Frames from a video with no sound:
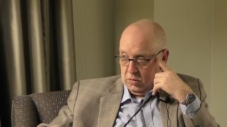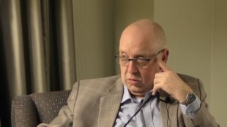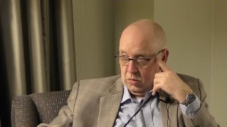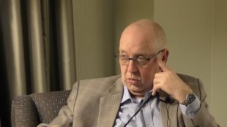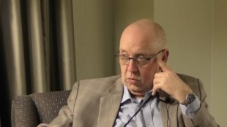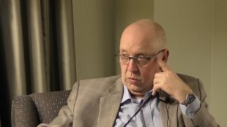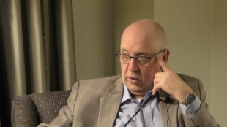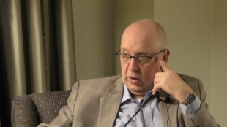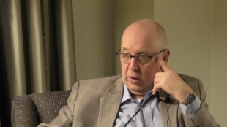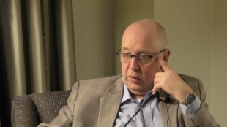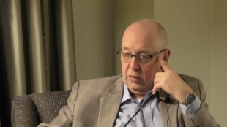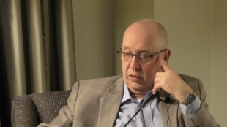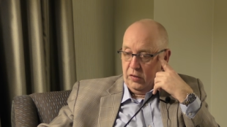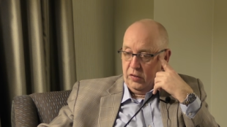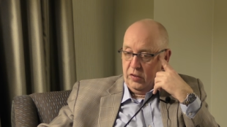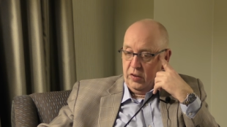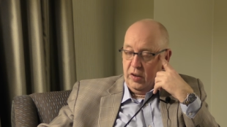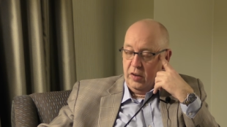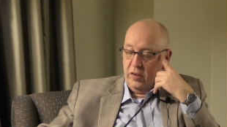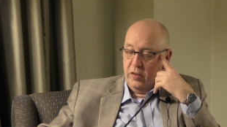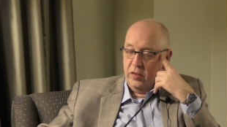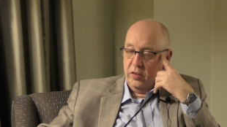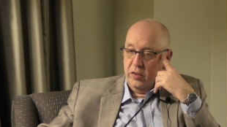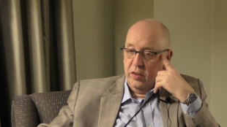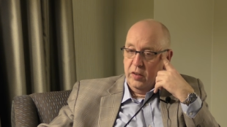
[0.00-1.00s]
audio
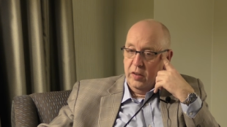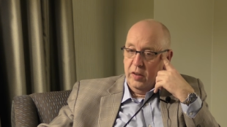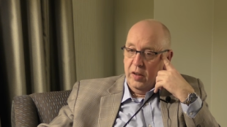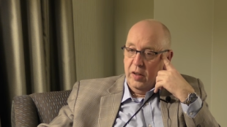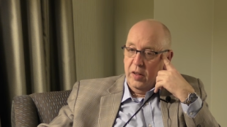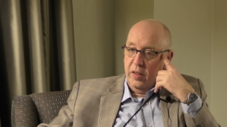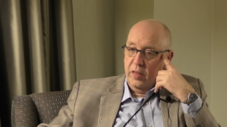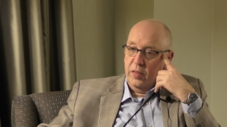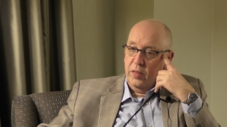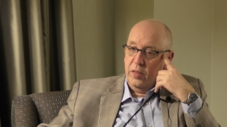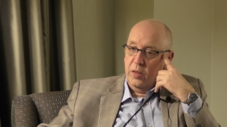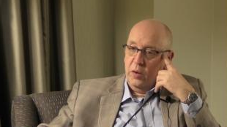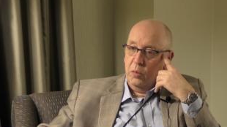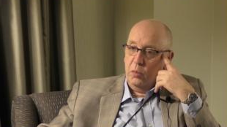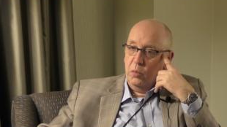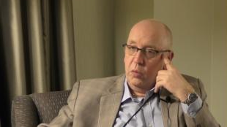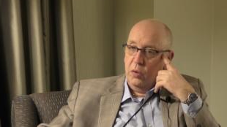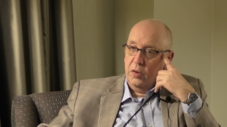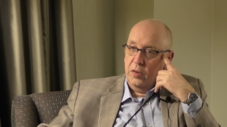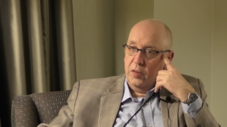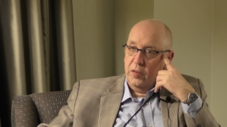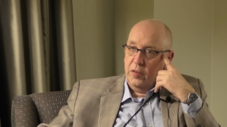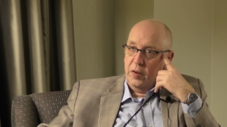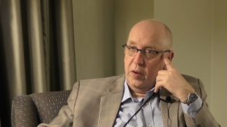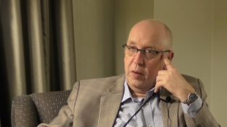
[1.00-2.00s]
cassettes that
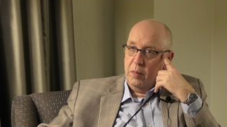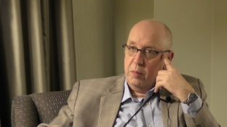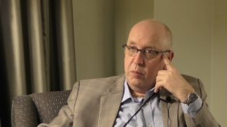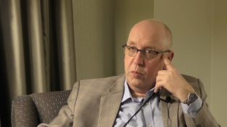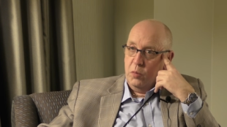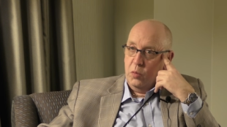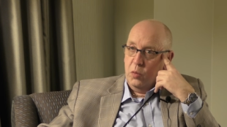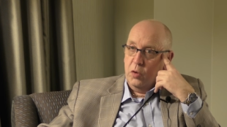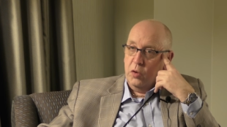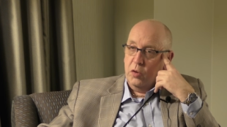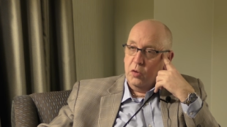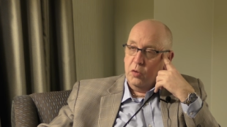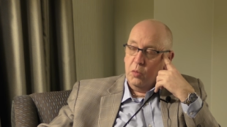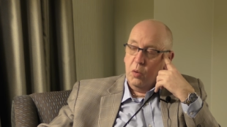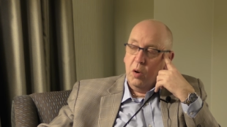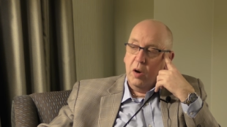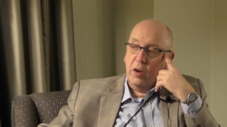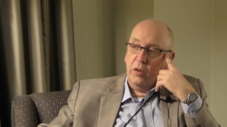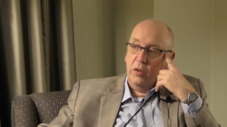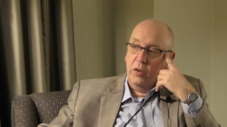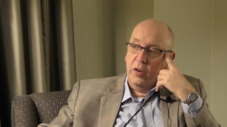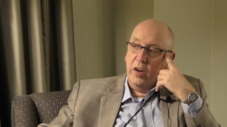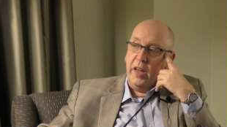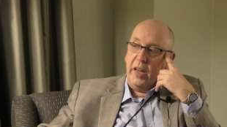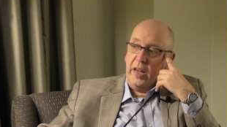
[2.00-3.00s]
was um, was quite
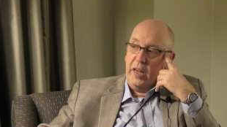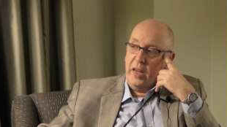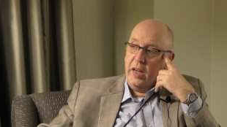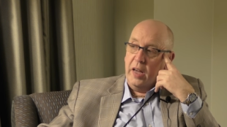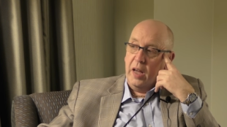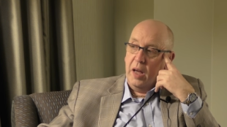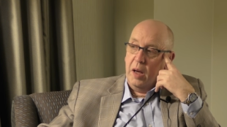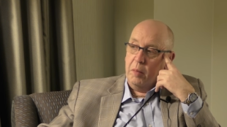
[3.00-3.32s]
unique.